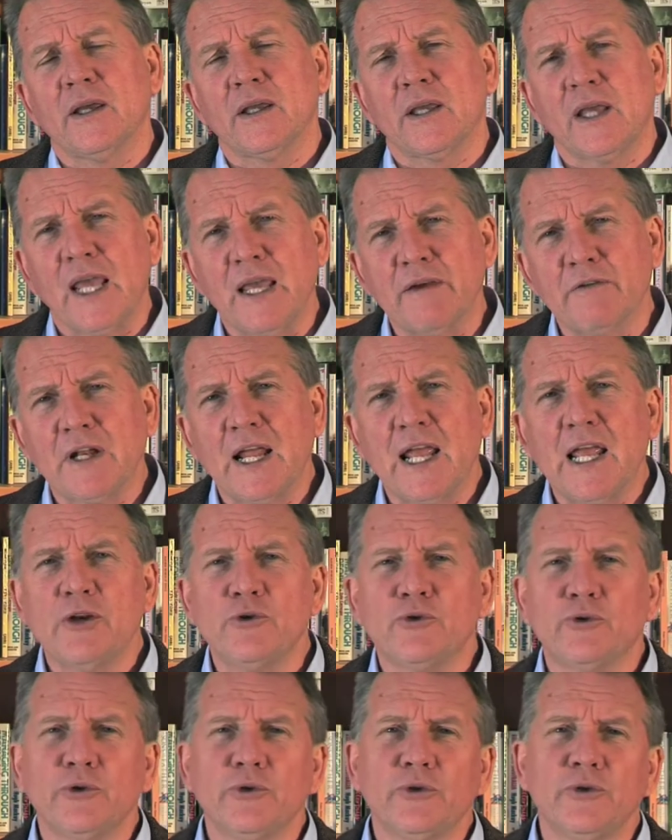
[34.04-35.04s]
Kevin
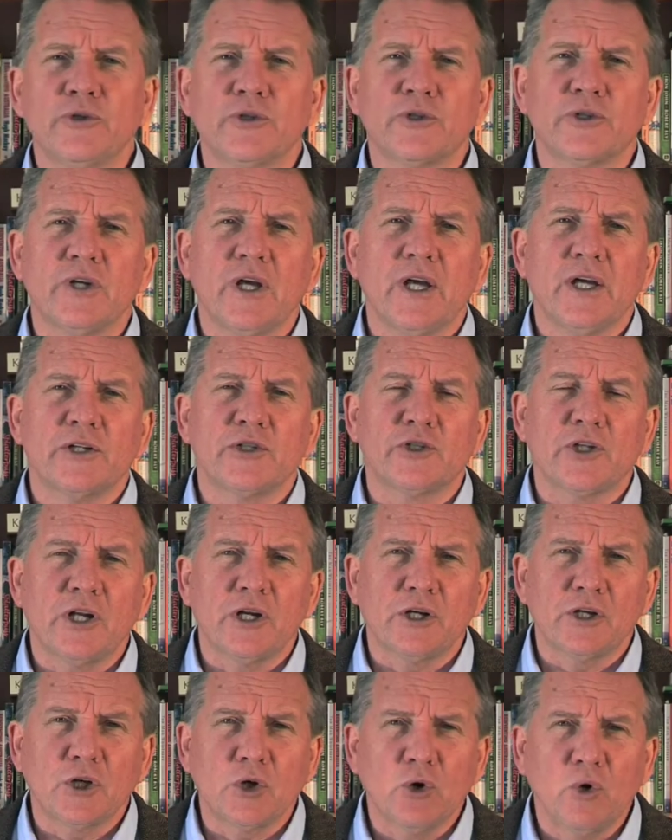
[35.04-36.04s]
Andrews,
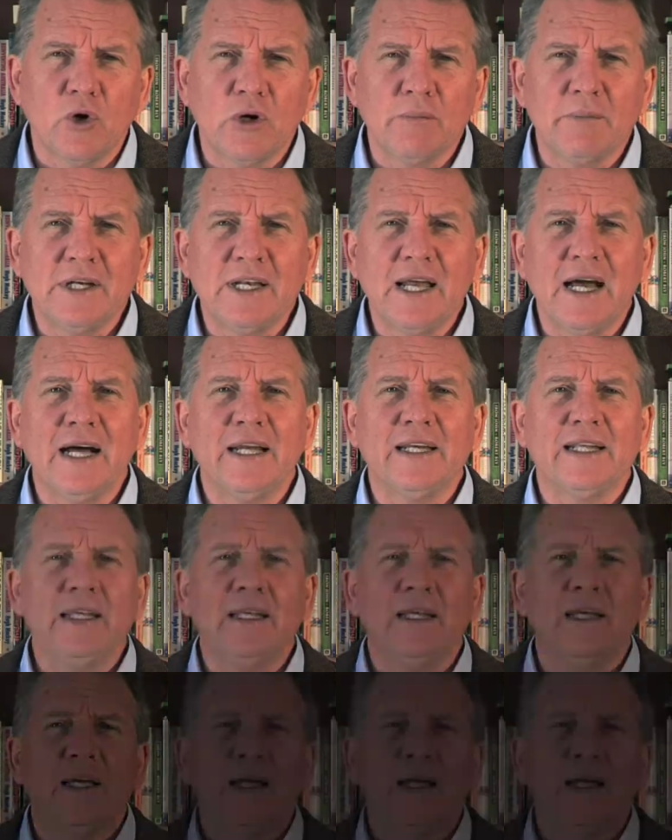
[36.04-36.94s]
Senator Cory Bernardi,